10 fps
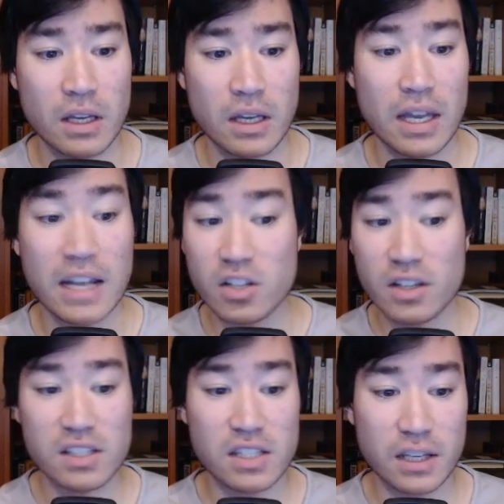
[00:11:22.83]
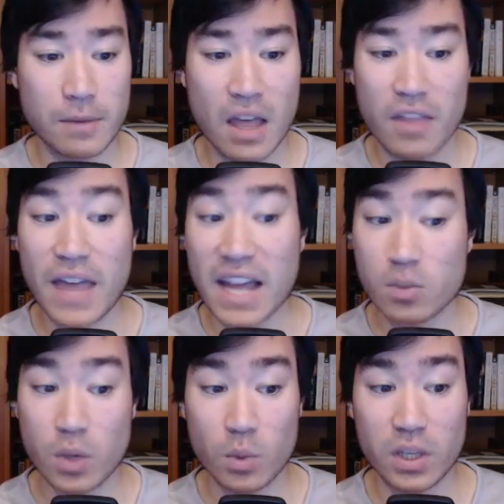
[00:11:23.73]
And as you can see, that's
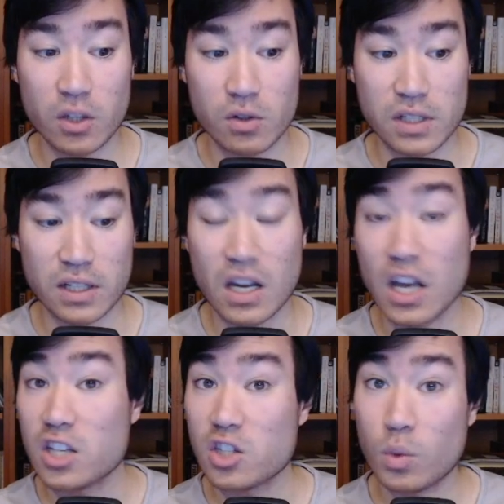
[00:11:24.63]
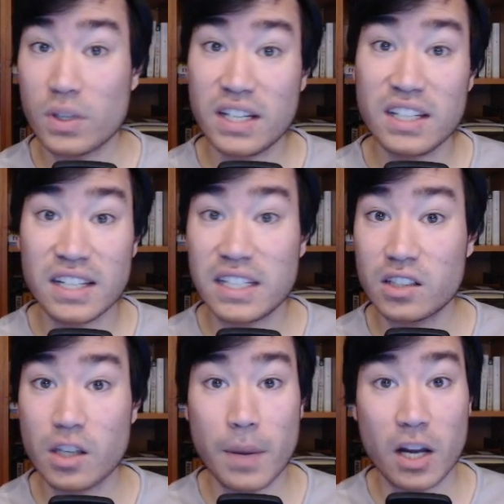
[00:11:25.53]
when we used it. So we did get healed
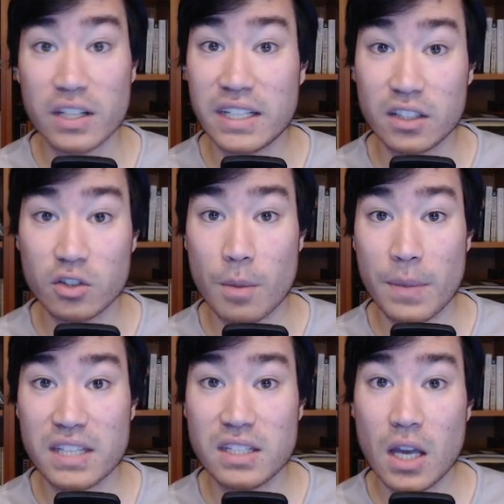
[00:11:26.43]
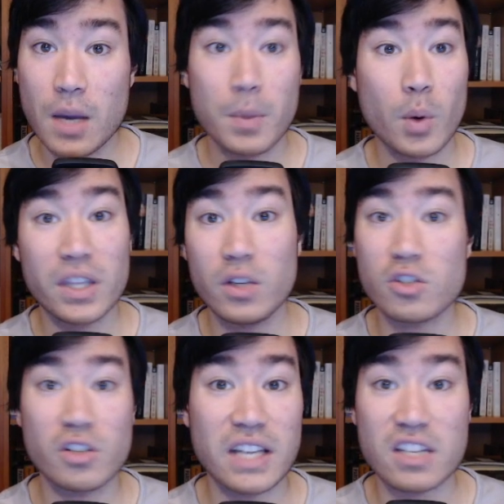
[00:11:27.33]
up by our healer a bit, but we used
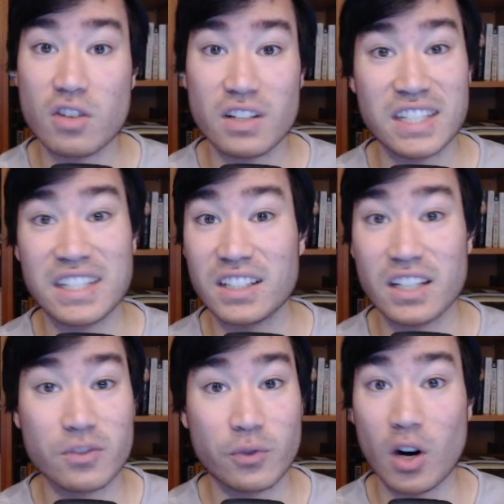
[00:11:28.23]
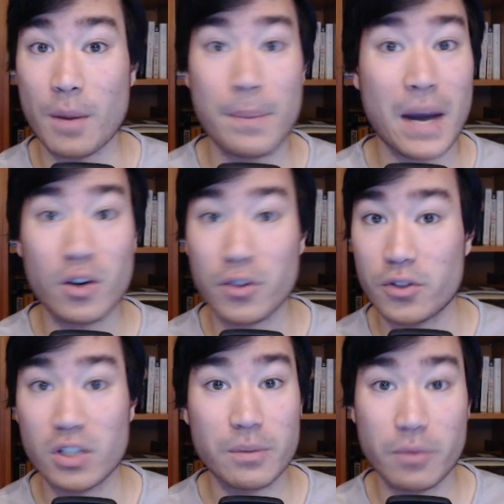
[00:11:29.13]
our Death Strike to heal us for about
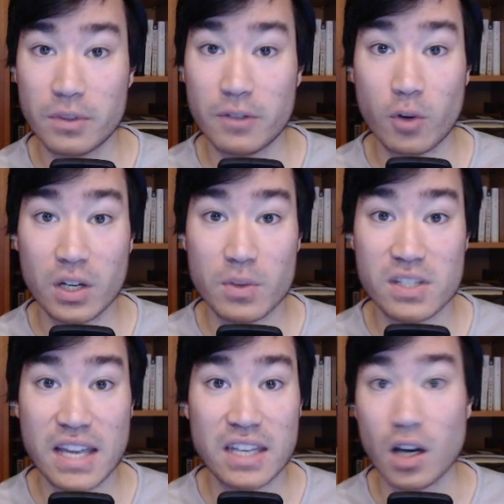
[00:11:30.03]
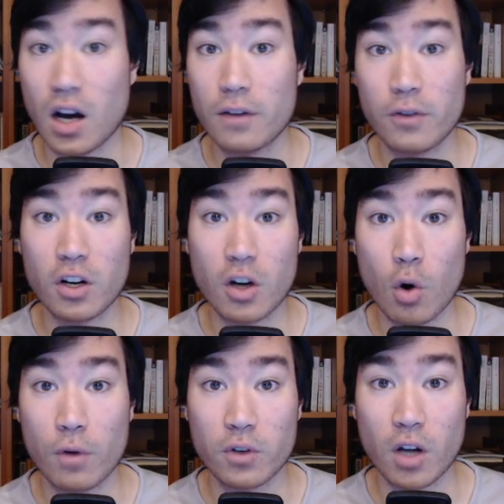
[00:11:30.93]
30 to 40% of our
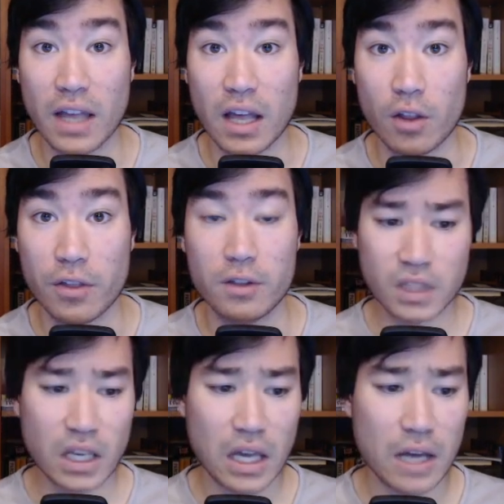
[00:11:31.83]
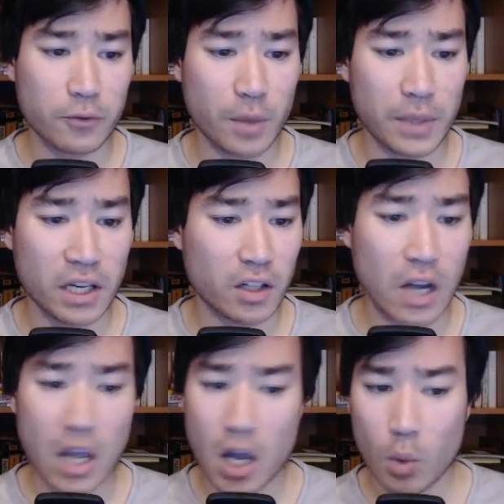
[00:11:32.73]
overall health. And from here,
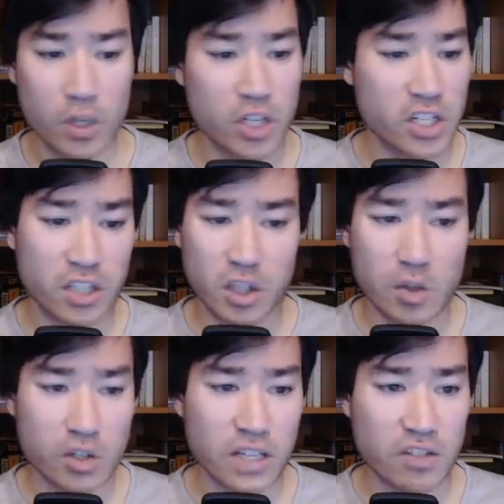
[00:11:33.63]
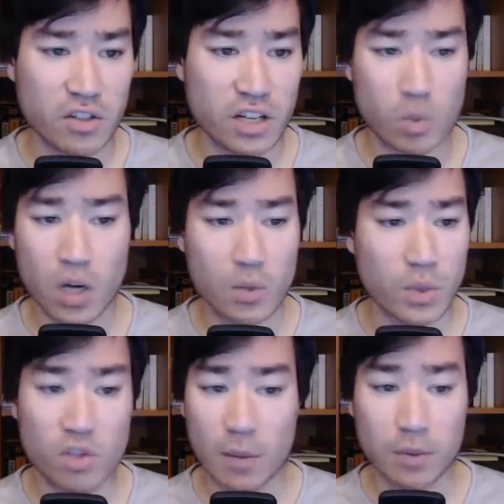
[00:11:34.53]
we're just going to use our Death Strikes when we
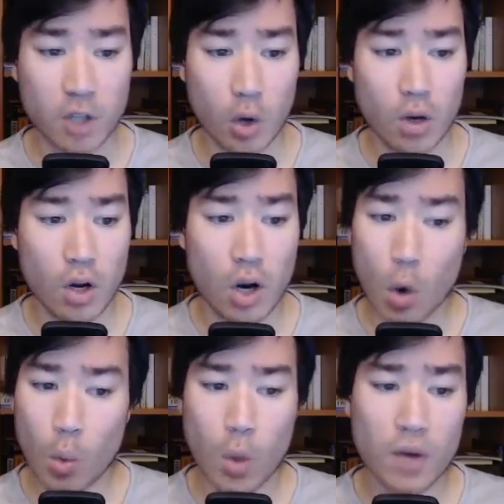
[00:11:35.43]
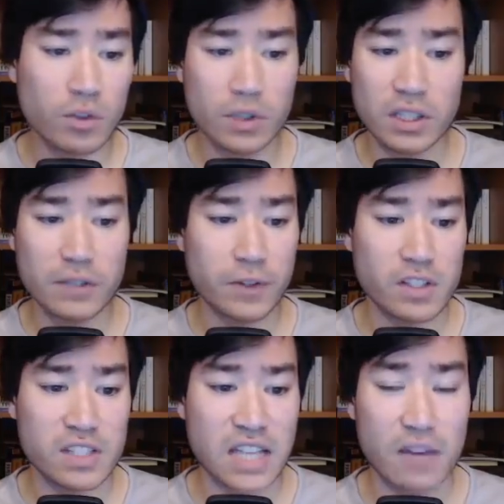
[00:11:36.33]
drop low or when we really feel
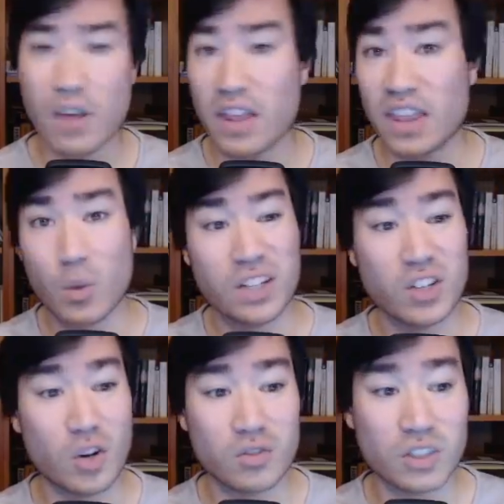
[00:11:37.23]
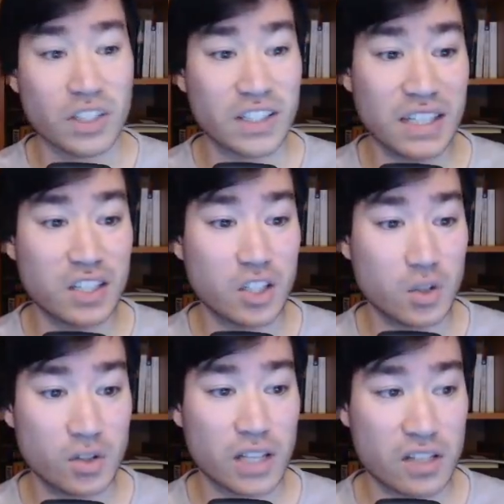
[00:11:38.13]
safe that we don't really need to use
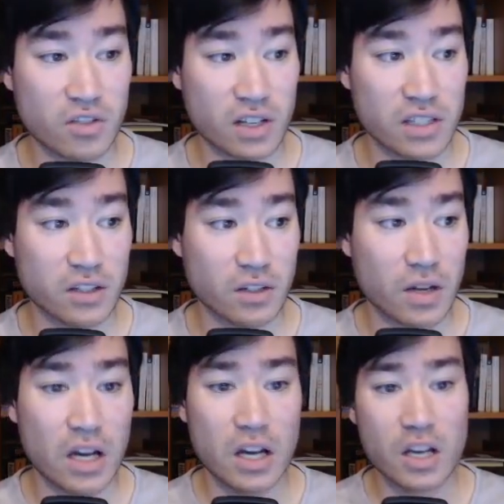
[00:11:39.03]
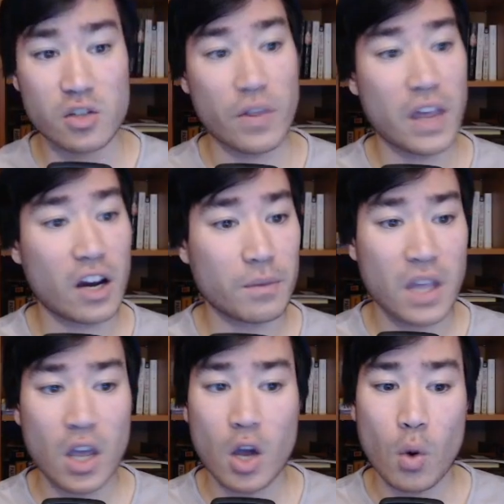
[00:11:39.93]
our Death Strikes here. So there,
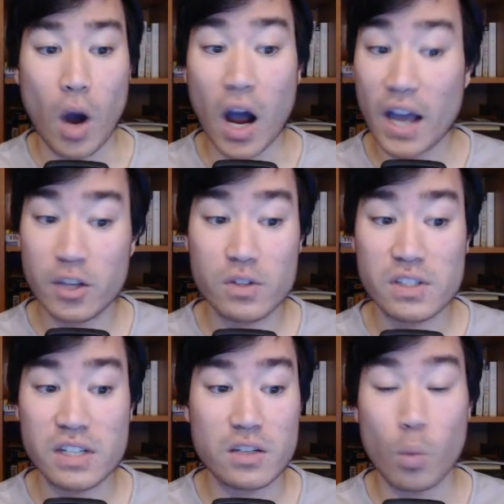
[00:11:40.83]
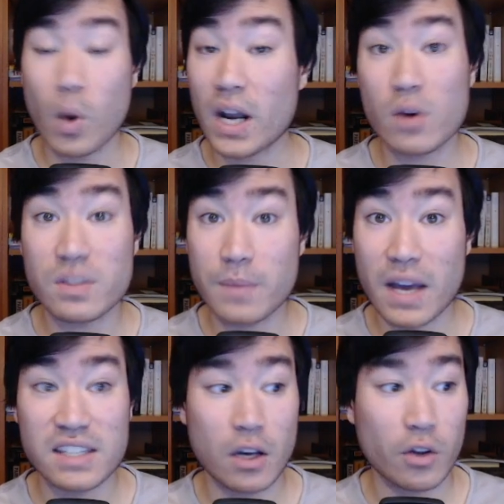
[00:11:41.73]
I used it when I was in
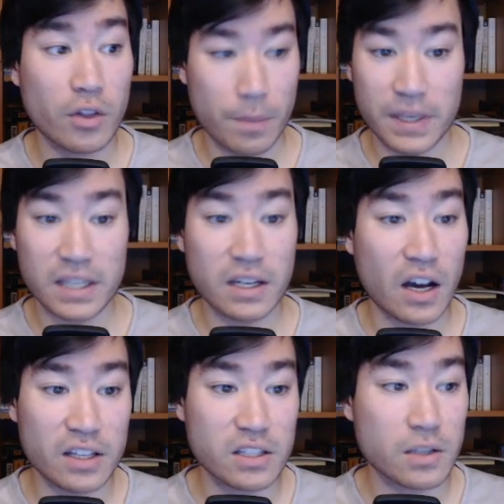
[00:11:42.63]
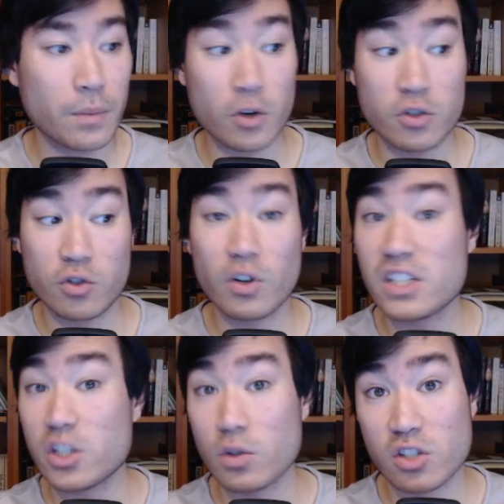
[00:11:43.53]
max health because our druids
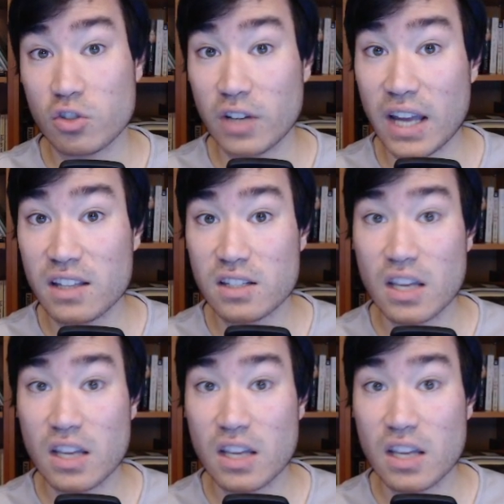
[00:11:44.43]
used Treants.